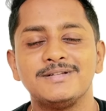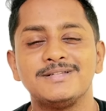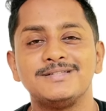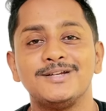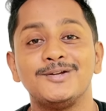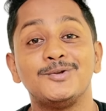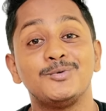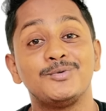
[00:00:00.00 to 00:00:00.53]
is
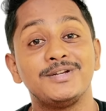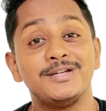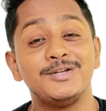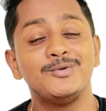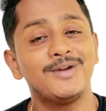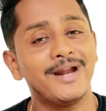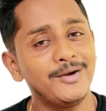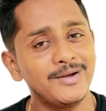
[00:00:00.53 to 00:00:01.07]
there, you read.
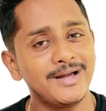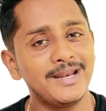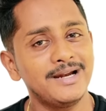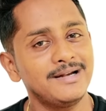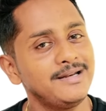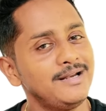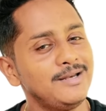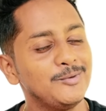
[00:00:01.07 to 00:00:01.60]
You try to
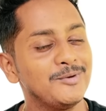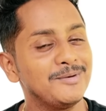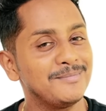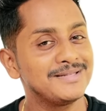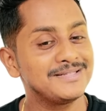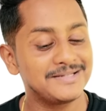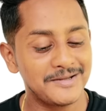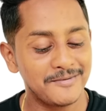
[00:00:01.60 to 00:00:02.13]
correct it, you will
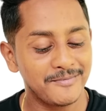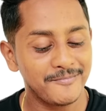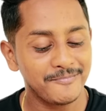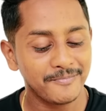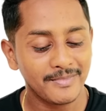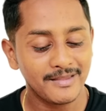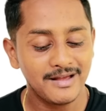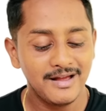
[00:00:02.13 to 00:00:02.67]
mess it up.
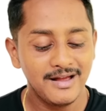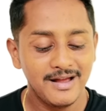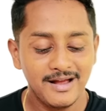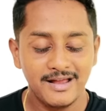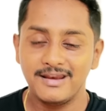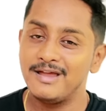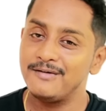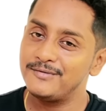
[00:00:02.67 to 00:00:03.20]

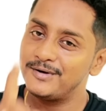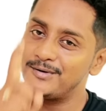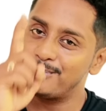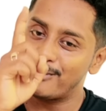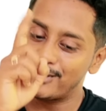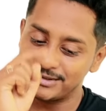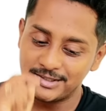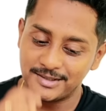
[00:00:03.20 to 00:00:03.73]
Never
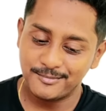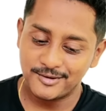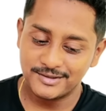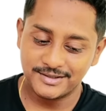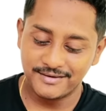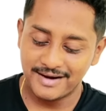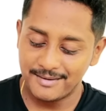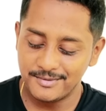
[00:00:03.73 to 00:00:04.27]
bother
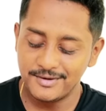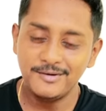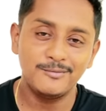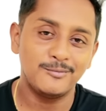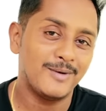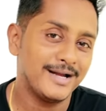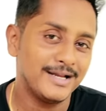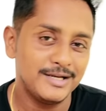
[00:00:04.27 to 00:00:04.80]
about grammar
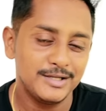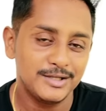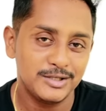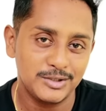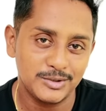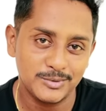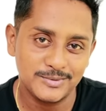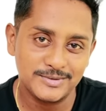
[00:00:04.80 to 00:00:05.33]
while
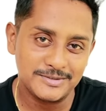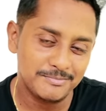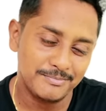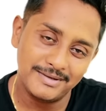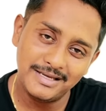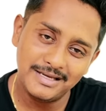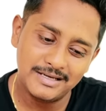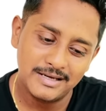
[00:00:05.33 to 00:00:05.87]
you
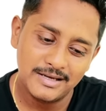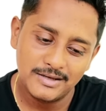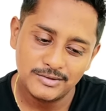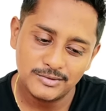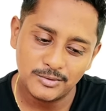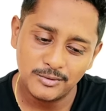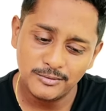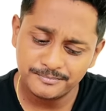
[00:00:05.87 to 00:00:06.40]
speak.
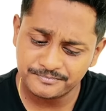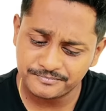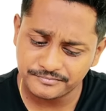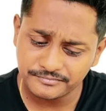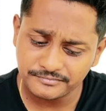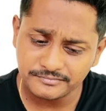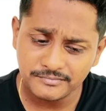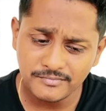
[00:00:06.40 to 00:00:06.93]
So,
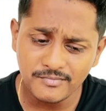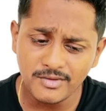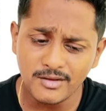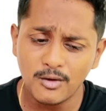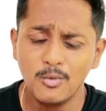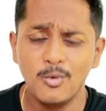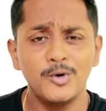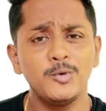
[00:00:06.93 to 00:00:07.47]

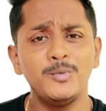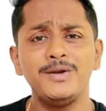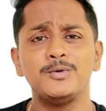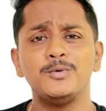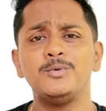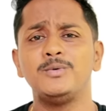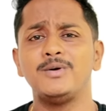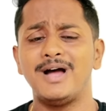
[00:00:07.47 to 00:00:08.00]
what do we
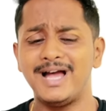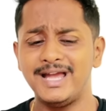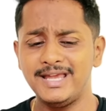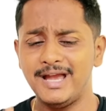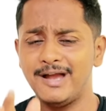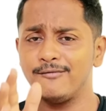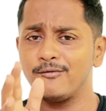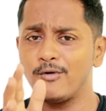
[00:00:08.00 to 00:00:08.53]
do? I
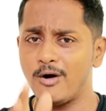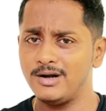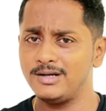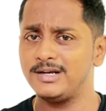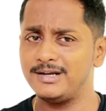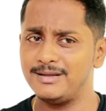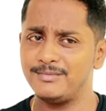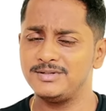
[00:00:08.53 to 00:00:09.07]
have got
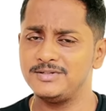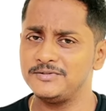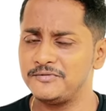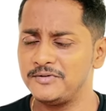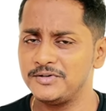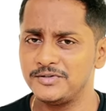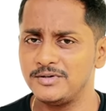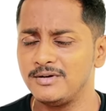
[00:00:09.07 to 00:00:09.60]
a
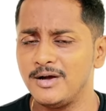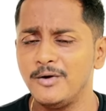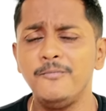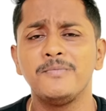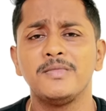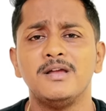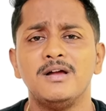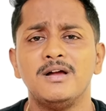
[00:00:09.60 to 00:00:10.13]
demonstration
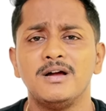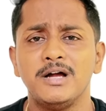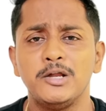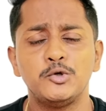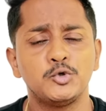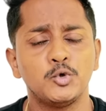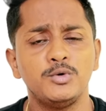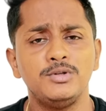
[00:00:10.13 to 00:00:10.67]
now.
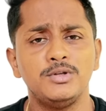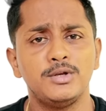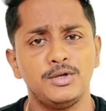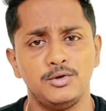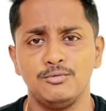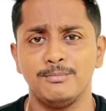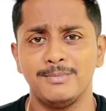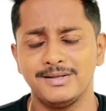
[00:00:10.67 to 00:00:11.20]
I'll show you the
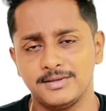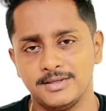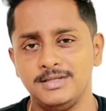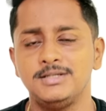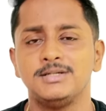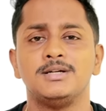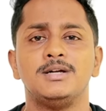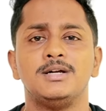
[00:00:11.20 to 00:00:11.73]
new
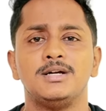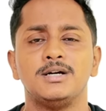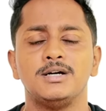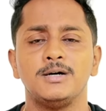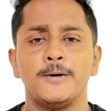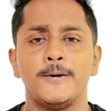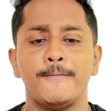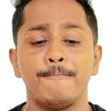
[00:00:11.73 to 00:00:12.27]
method.
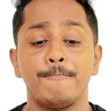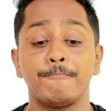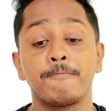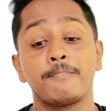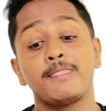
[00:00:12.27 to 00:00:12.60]
Um,